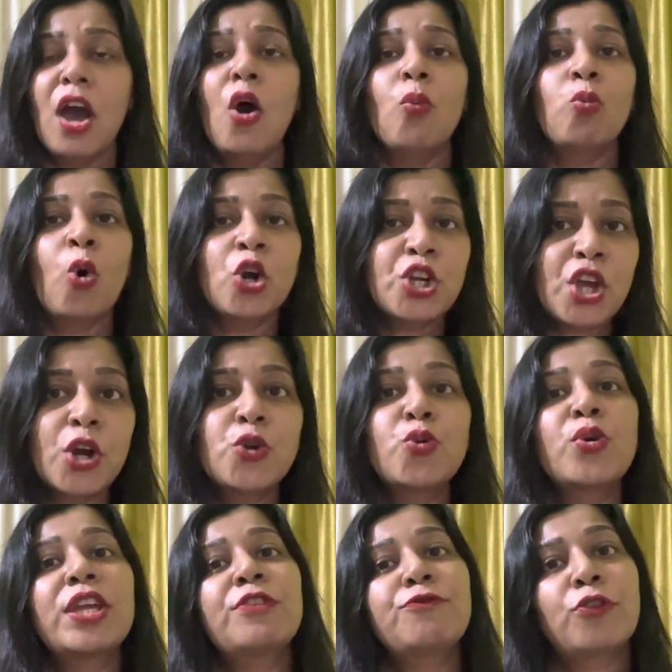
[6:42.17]
what you're
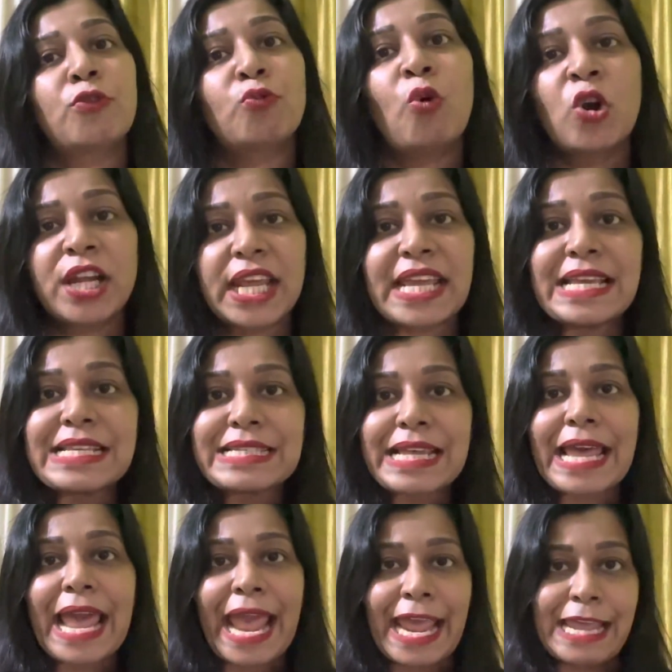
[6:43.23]
doing for, what is
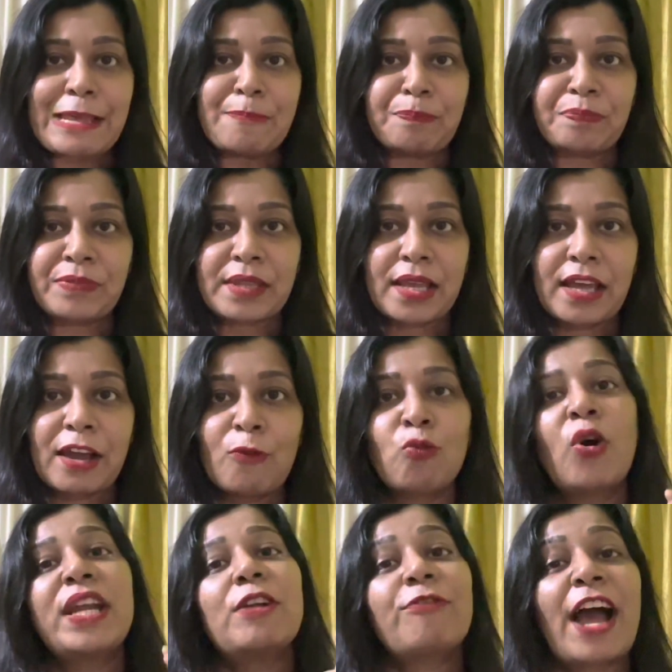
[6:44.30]
the aim,
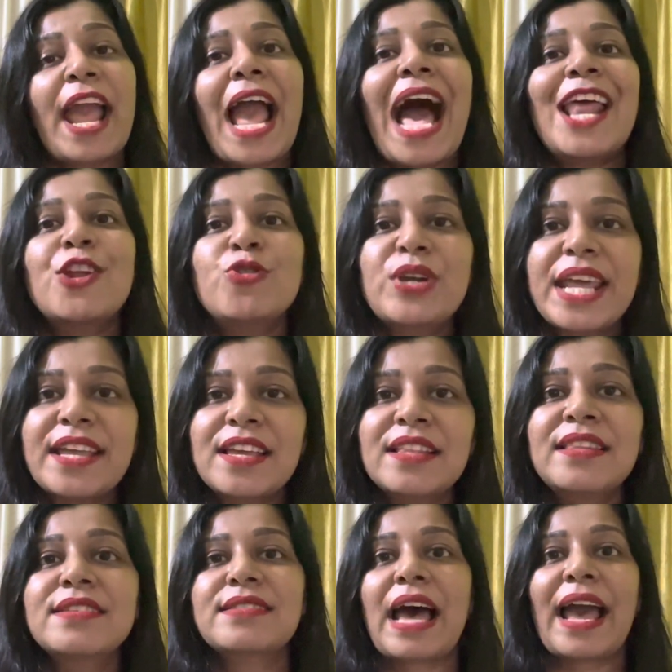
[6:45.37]
why are you taking
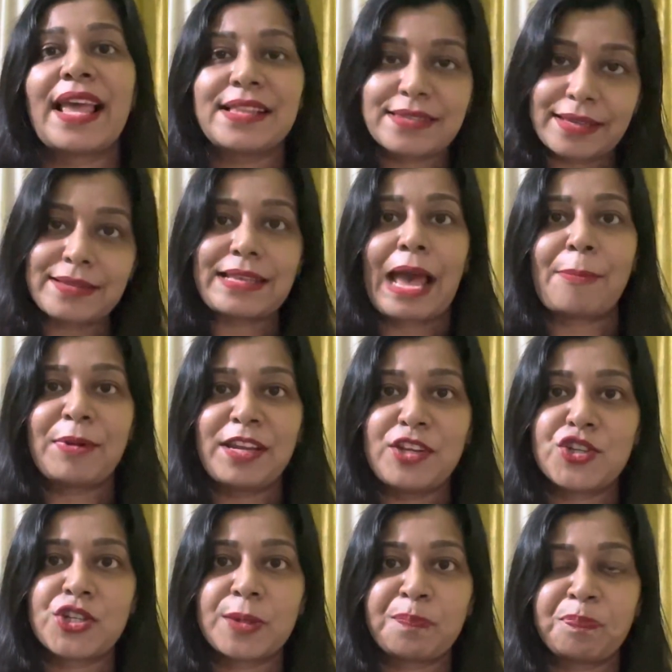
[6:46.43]
this IELTS
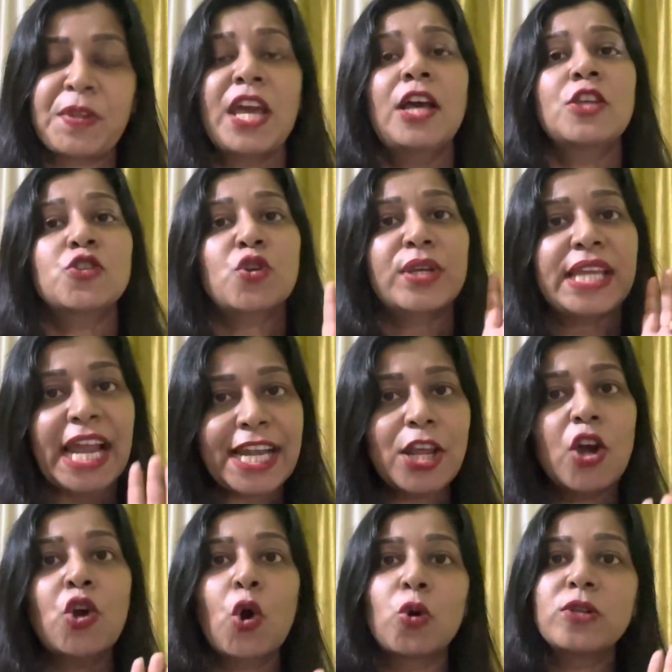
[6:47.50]
examination. So get
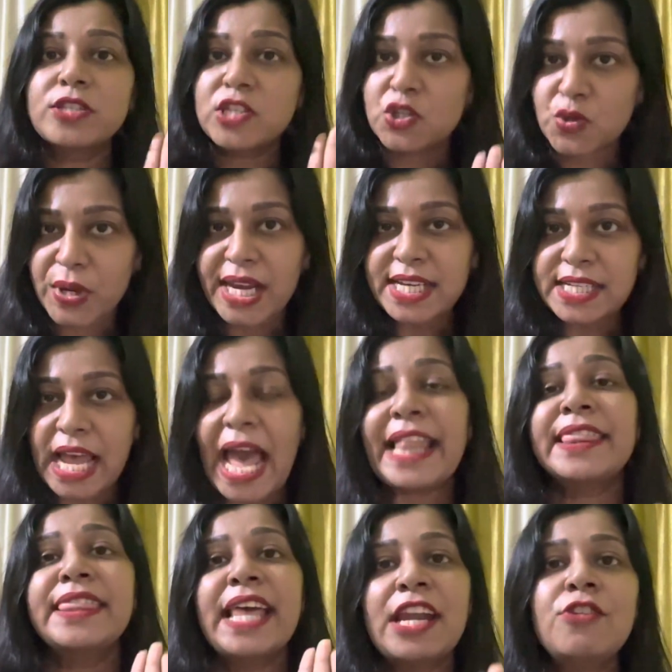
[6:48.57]
your goals straight
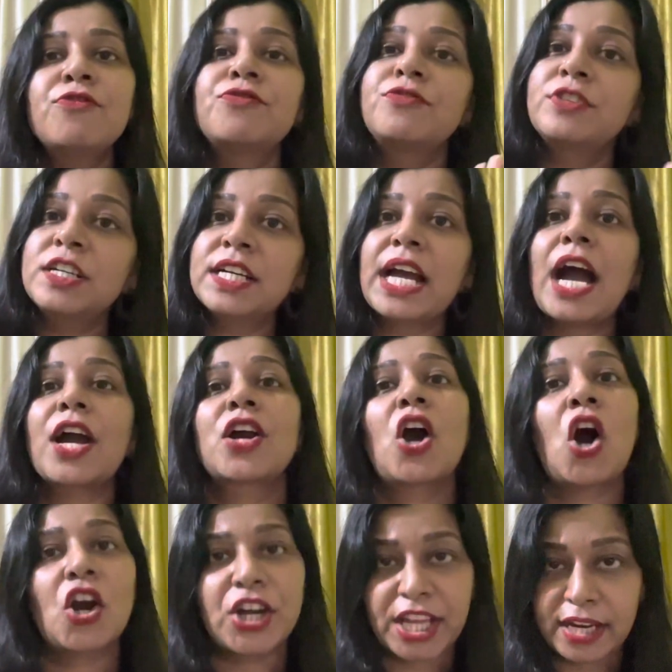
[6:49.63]
and then work
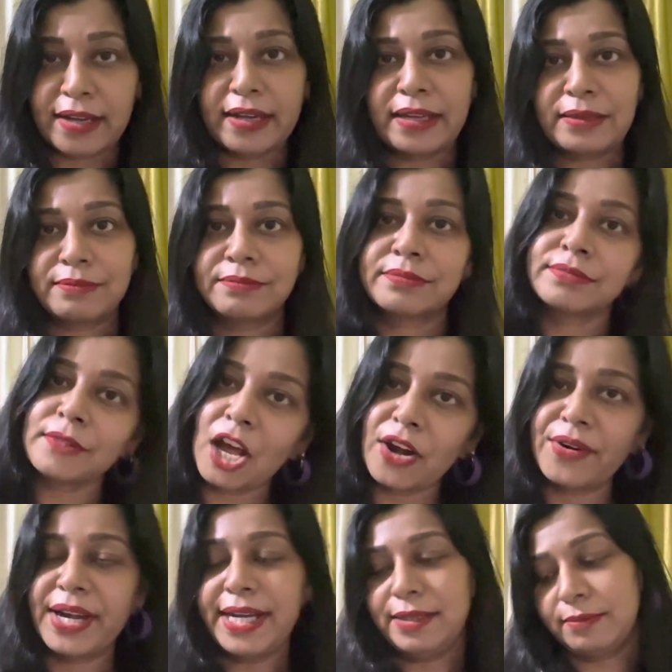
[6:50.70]
accordingly. All
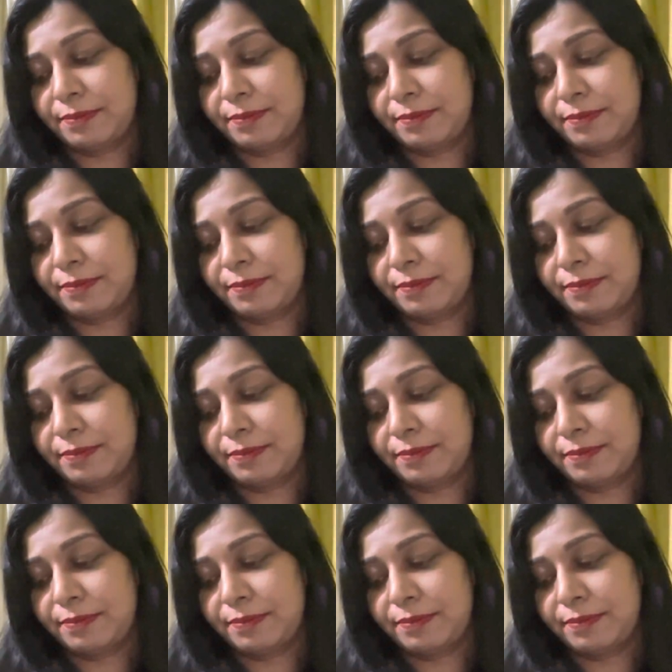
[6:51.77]
right.